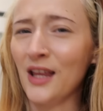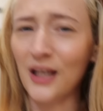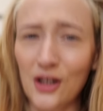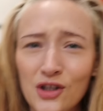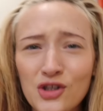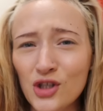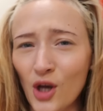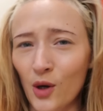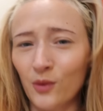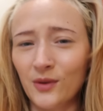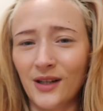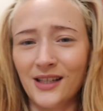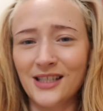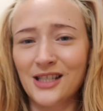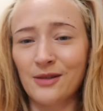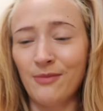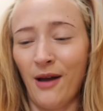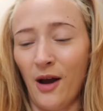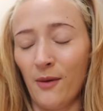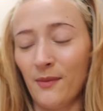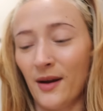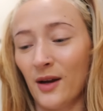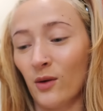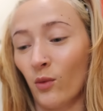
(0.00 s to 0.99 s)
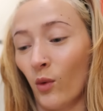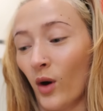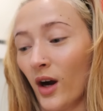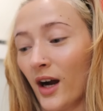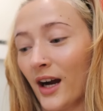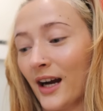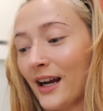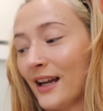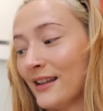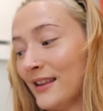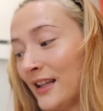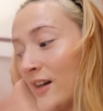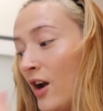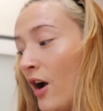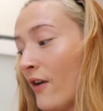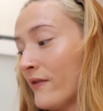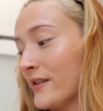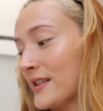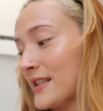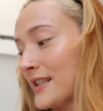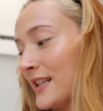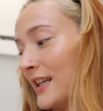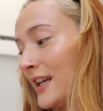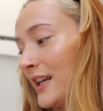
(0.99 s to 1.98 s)
like so nice about my work. And then
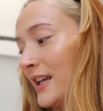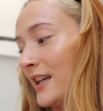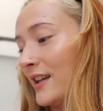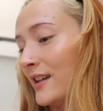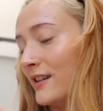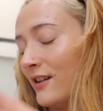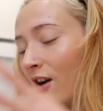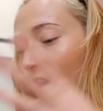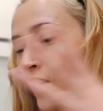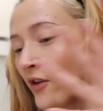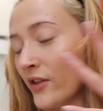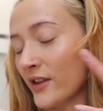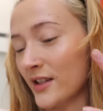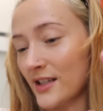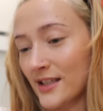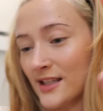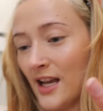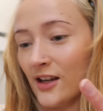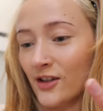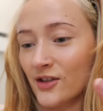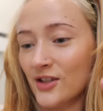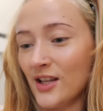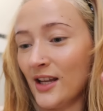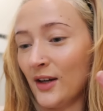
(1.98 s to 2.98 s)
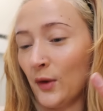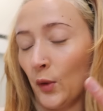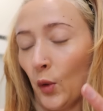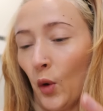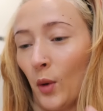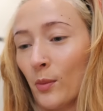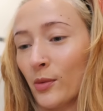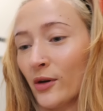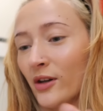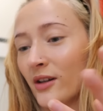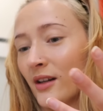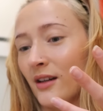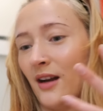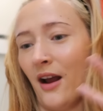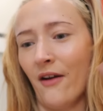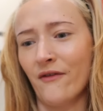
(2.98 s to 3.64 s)
obviously all the designers that incorporated,